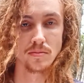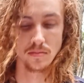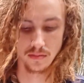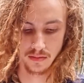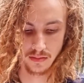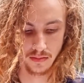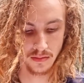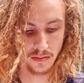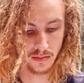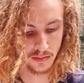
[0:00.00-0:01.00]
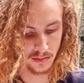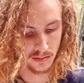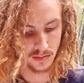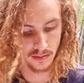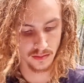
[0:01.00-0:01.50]

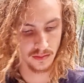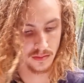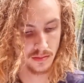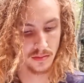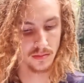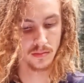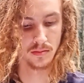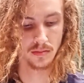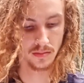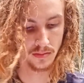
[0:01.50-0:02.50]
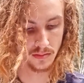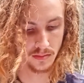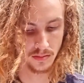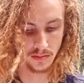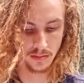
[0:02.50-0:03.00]

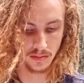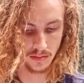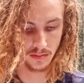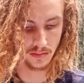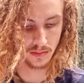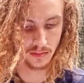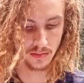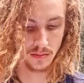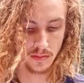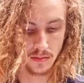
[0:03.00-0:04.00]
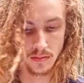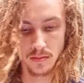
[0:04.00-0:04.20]
Nobody speaks.